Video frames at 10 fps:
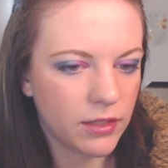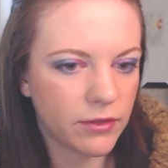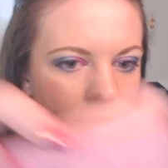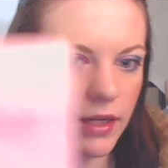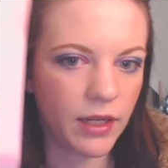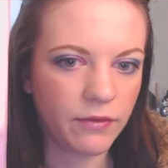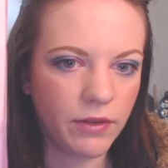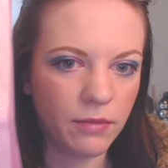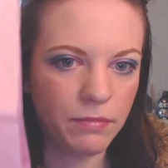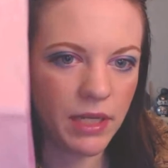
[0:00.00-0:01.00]
So yeah, you
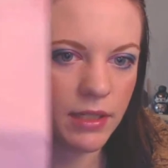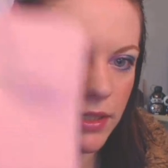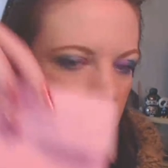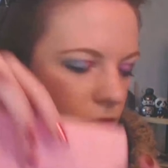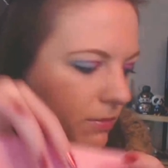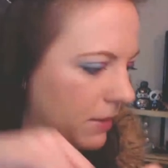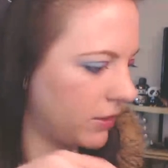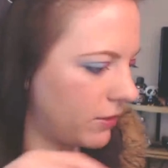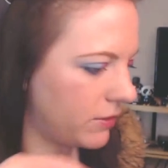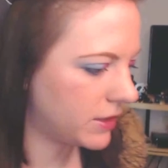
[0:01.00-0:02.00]
have your pink tissue
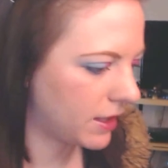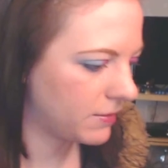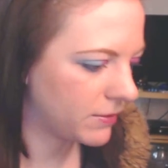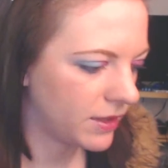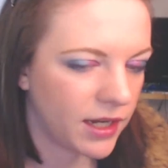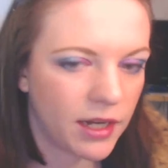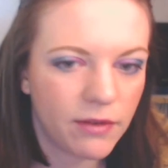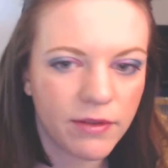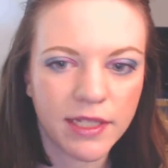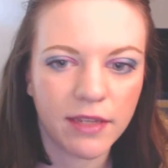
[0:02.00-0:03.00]
paper it always comes with. And
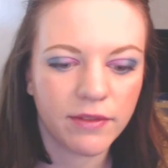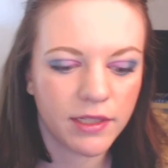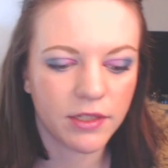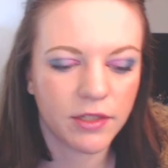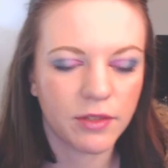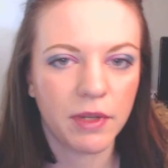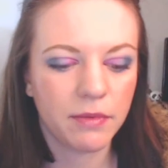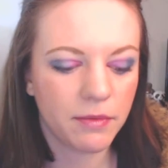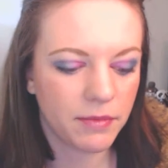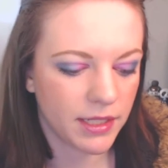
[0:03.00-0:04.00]
I always save the tissue
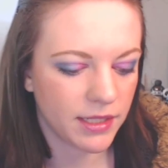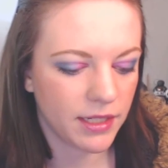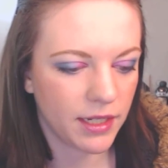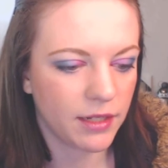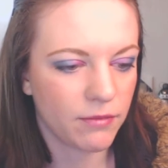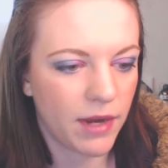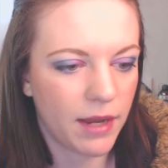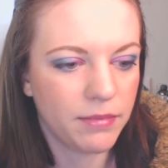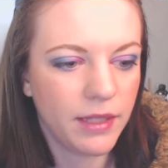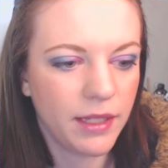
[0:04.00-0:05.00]
paper because then I can
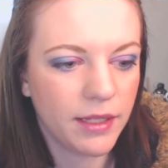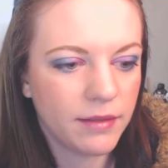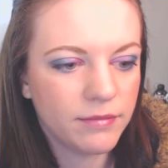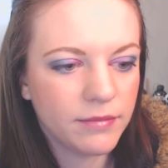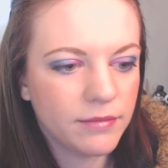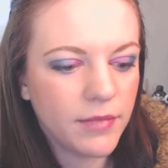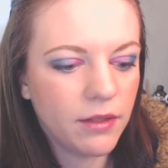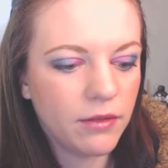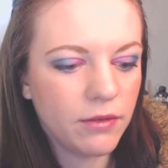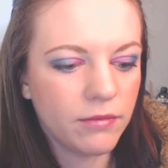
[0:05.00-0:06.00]
wrap like,
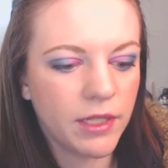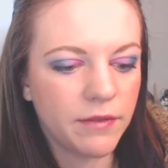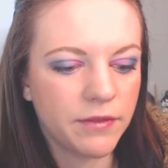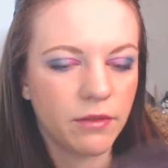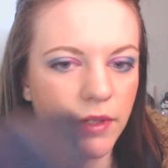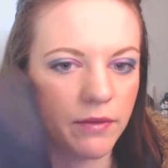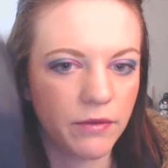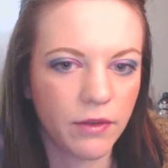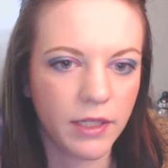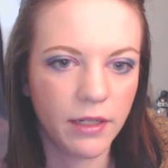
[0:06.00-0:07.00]
I don't know, gifts or
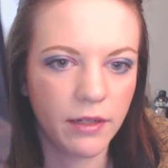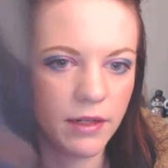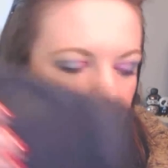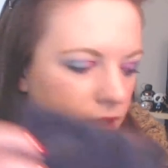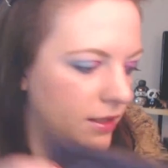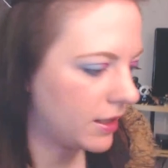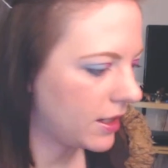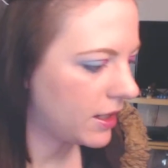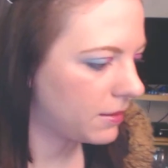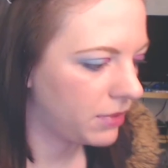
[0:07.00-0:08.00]
whatever throughout the year. And then
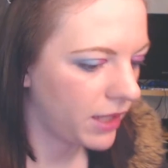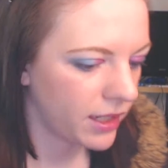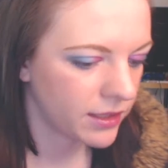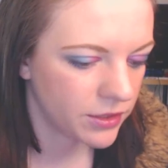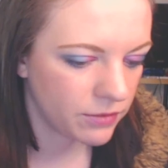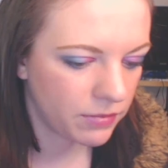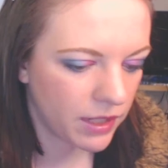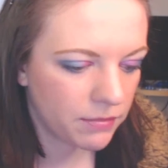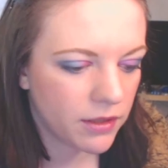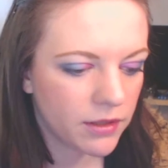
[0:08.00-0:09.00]
the black tissue
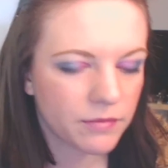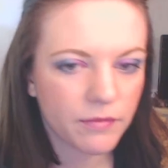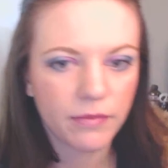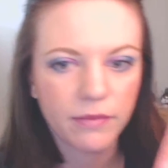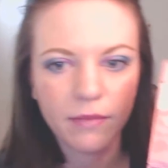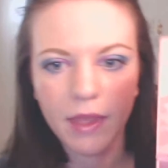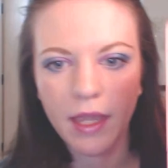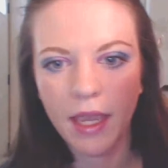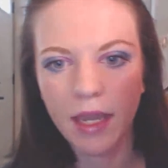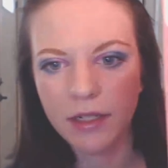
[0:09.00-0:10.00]
paper
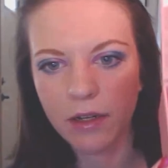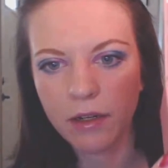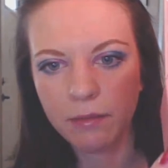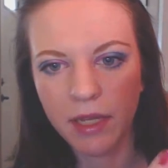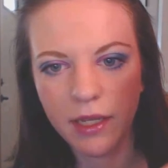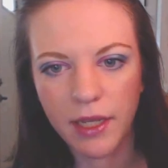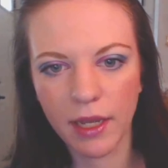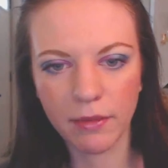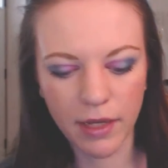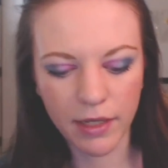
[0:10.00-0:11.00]
and our pink
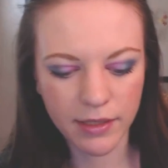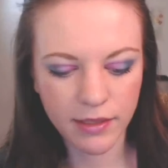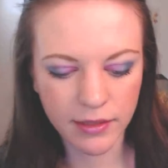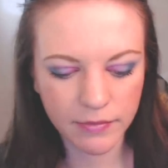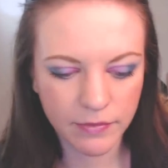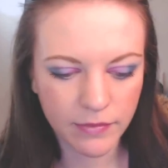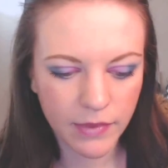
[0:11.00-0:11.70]
camel box.